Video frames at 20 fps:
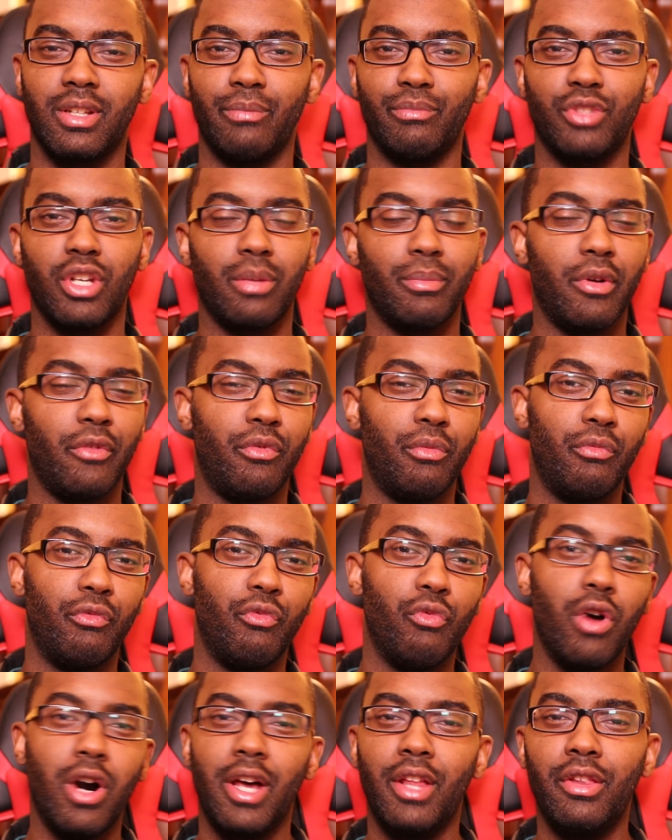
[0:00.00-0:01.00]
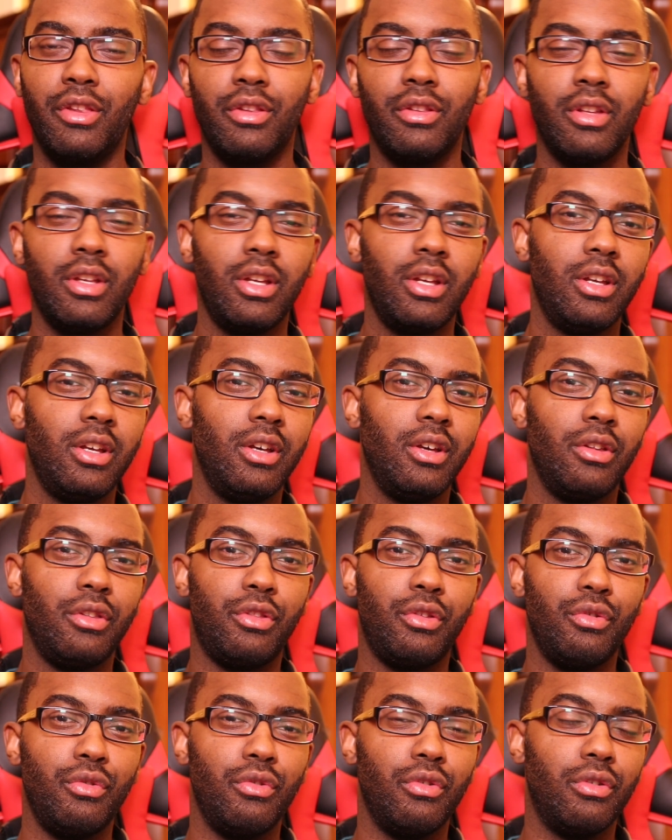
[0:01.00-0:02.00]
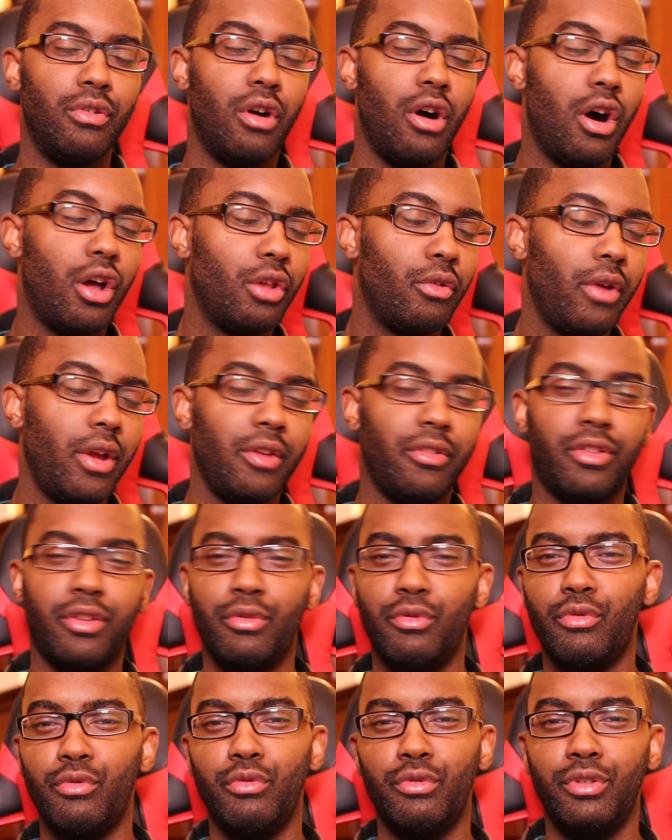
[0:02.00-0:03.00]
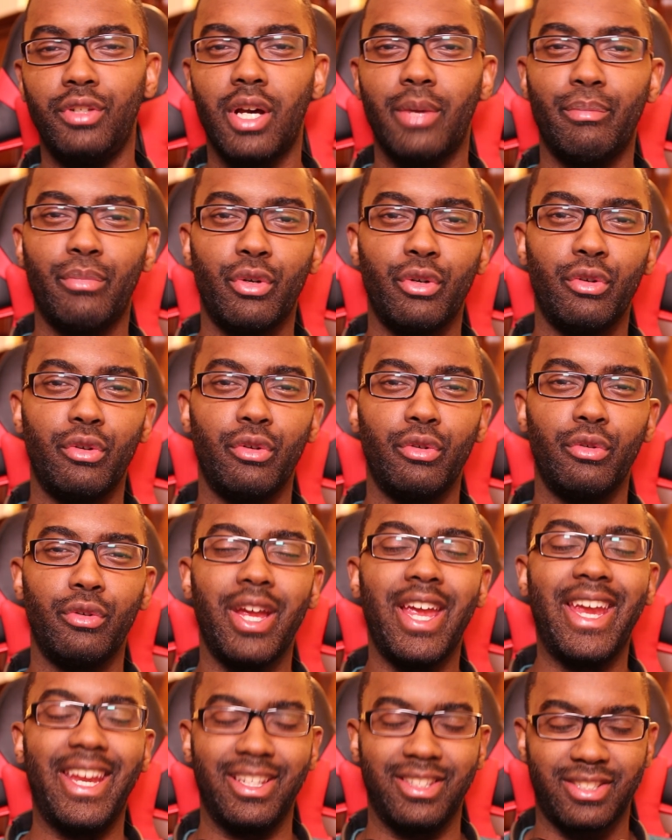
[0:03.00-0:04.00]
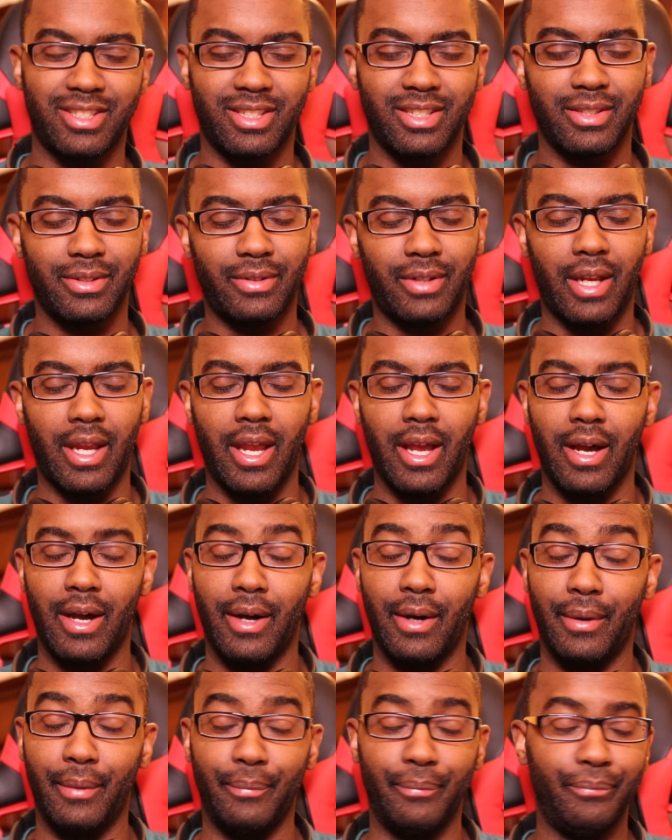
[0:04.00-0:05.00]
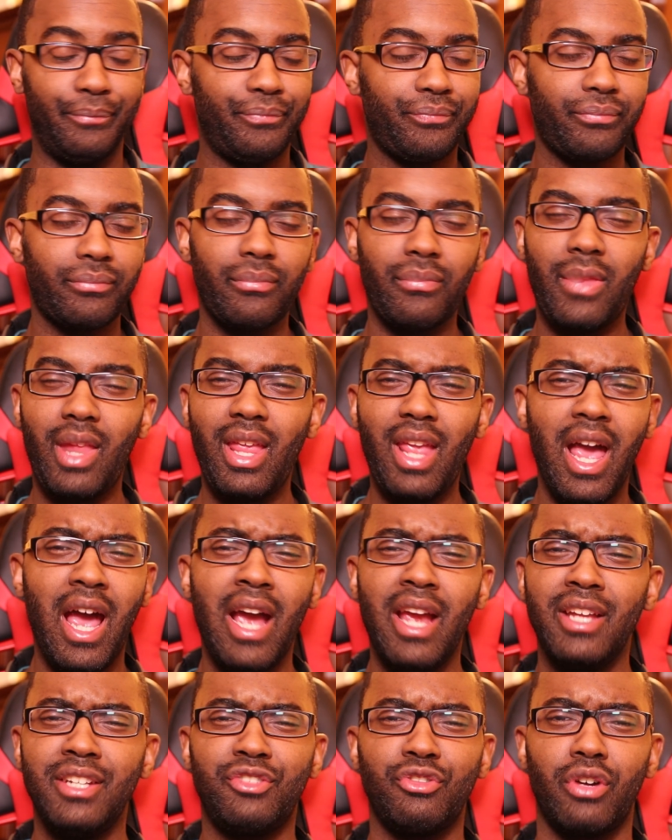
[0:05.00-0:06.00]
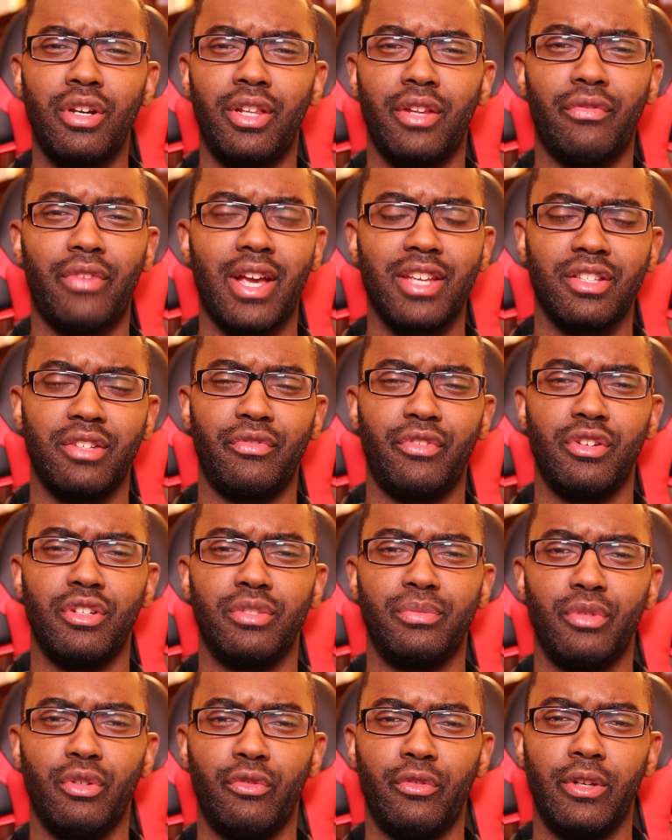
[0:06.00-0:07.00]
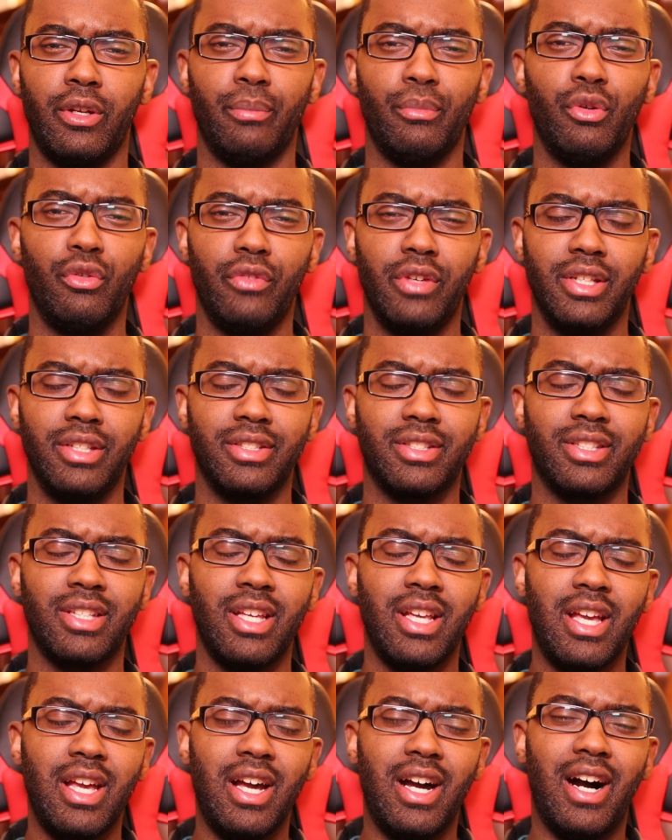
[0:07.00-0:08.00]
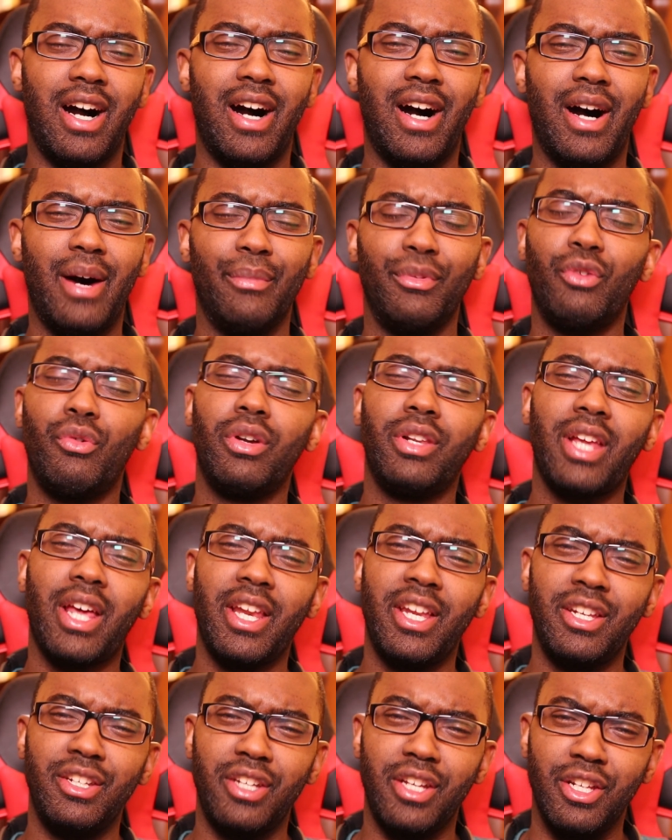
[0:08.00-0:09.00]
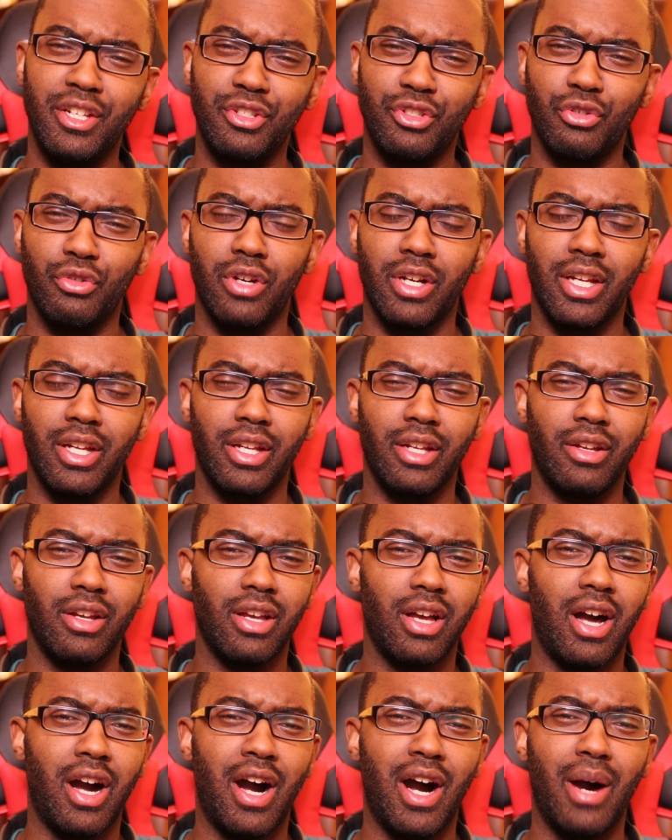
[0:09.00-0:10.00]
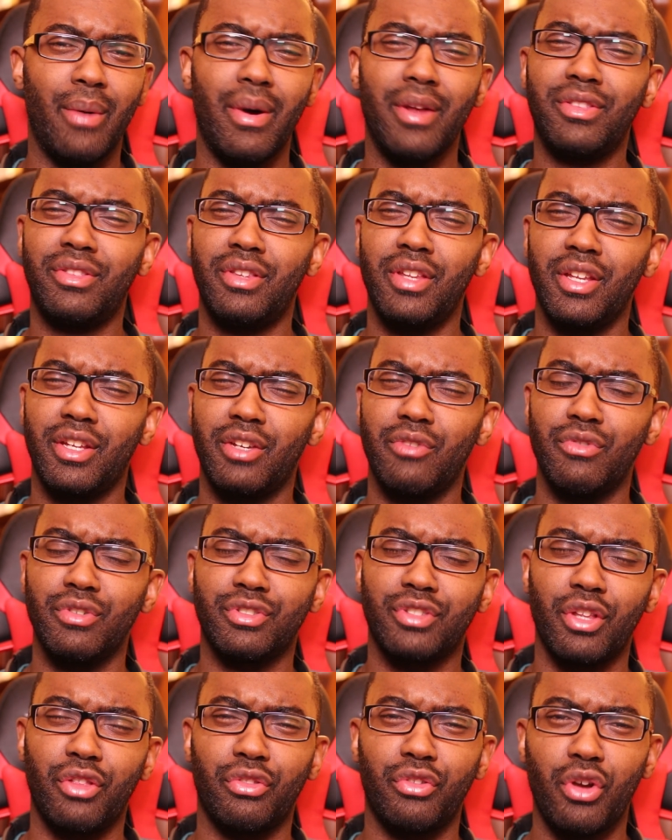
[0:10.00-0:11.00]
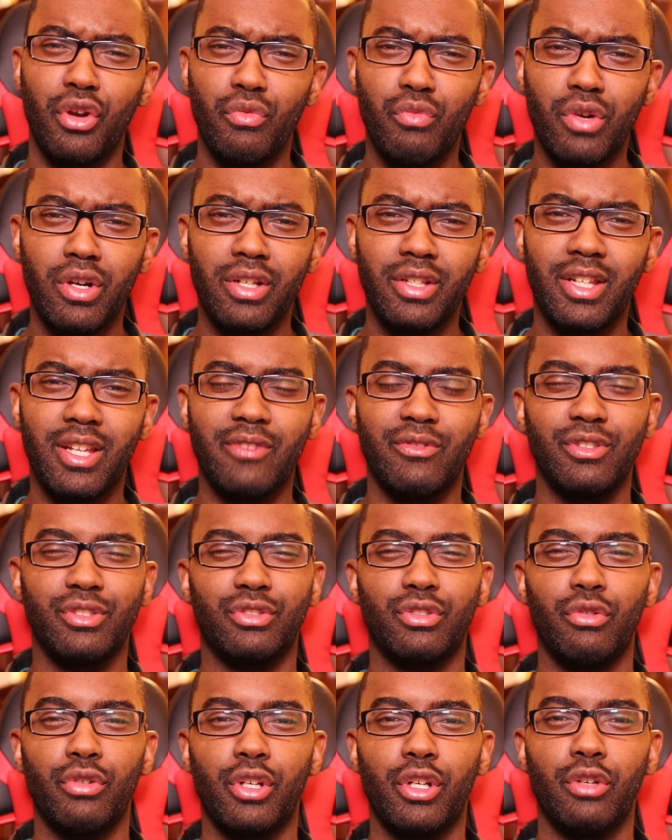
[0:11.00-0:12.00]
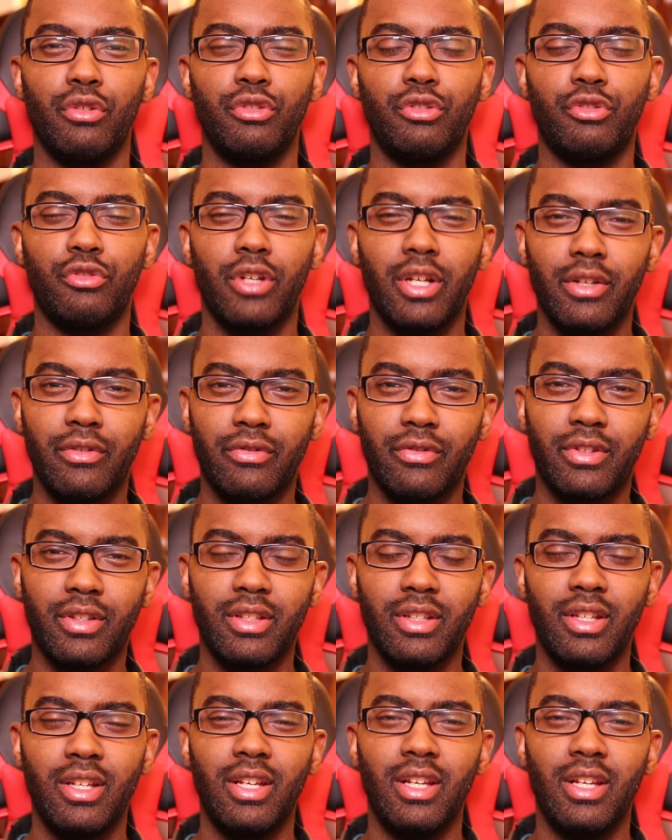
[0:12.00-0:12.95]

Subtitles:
I'm talking about from 1 through all the way through number 8. I enjoyed the Fast and Furious movies. The one that I didn't enjoy, I think it was the third one, that was Tokyo Drift.